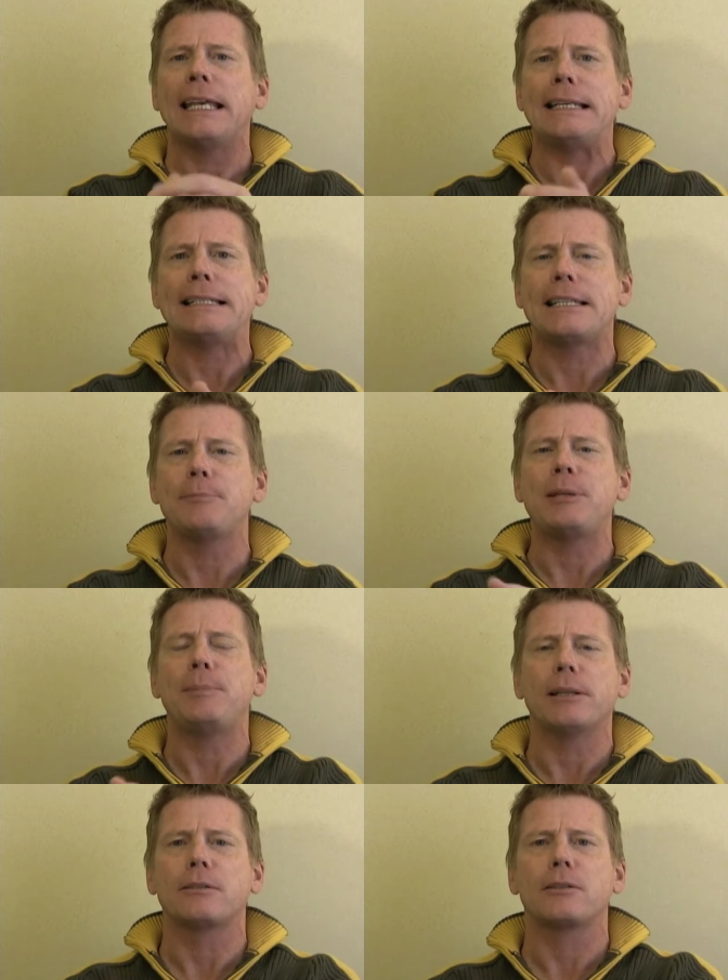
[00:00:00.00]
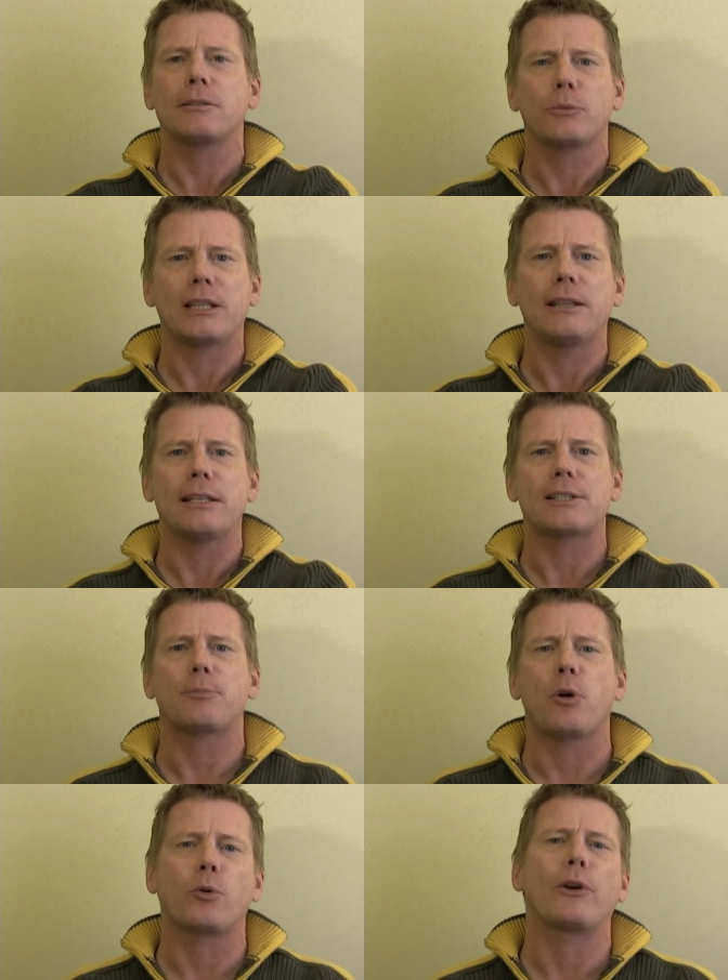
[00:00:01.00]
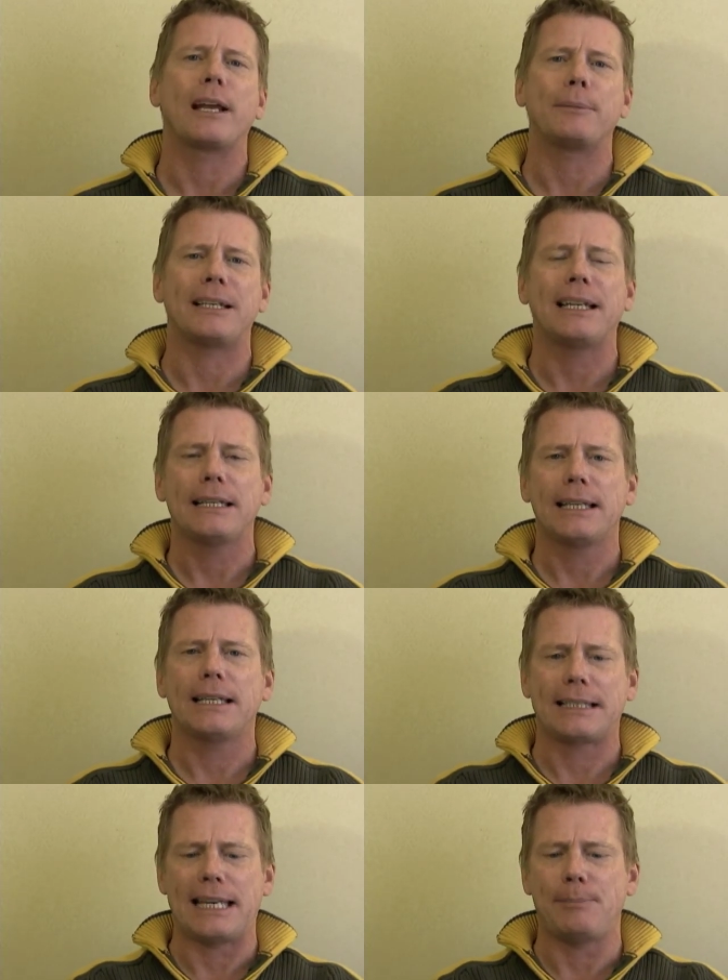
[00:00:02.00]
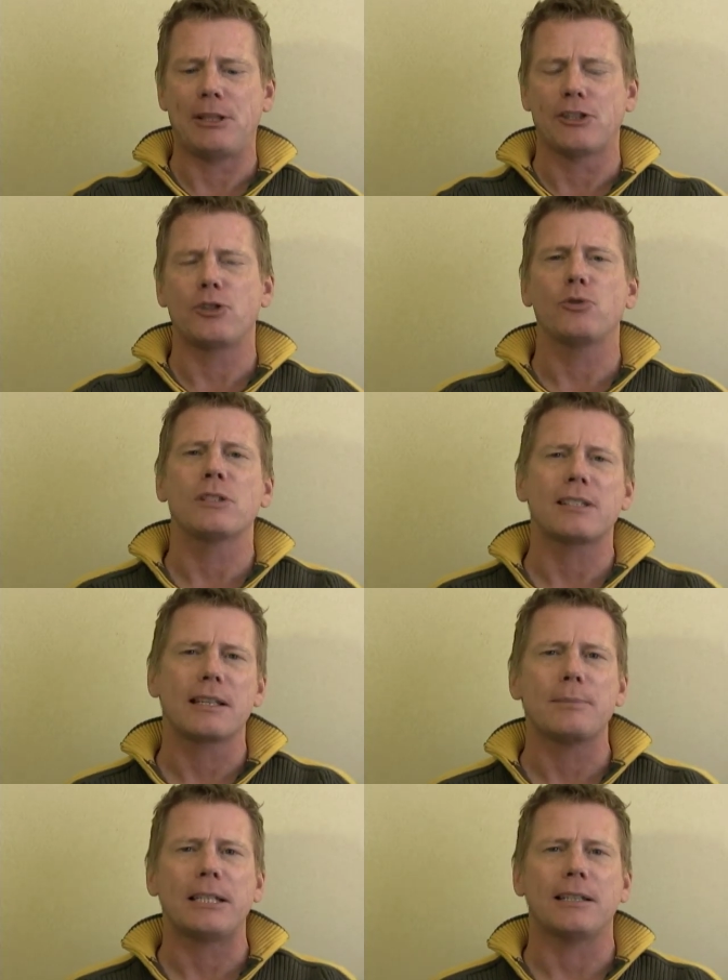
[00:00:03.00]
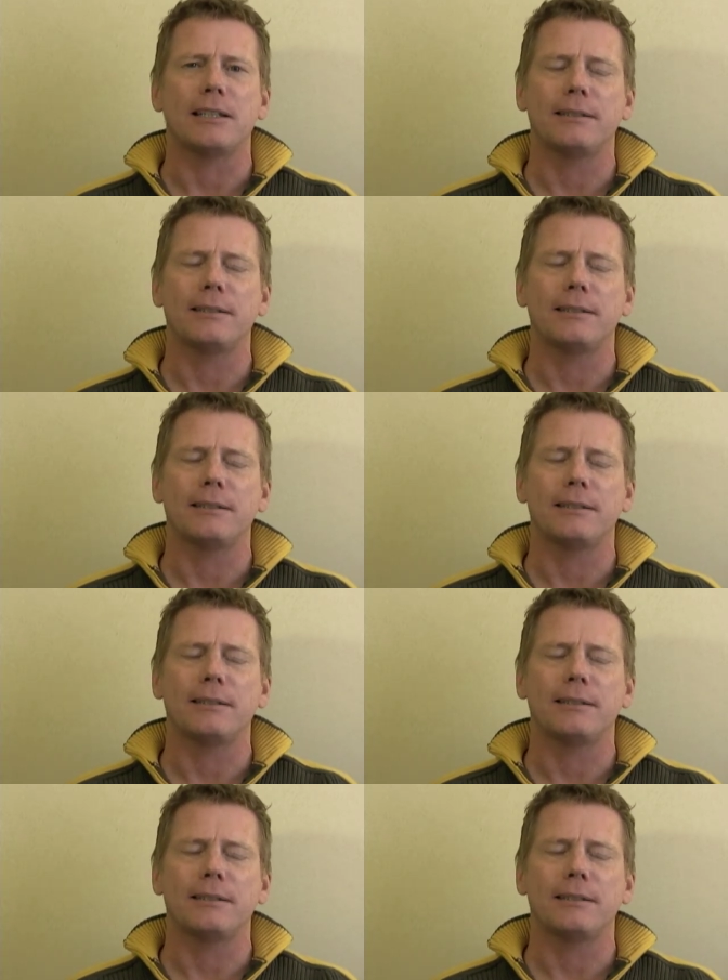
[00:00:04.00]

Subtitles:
it needs to be built within this program and keeping the students limited.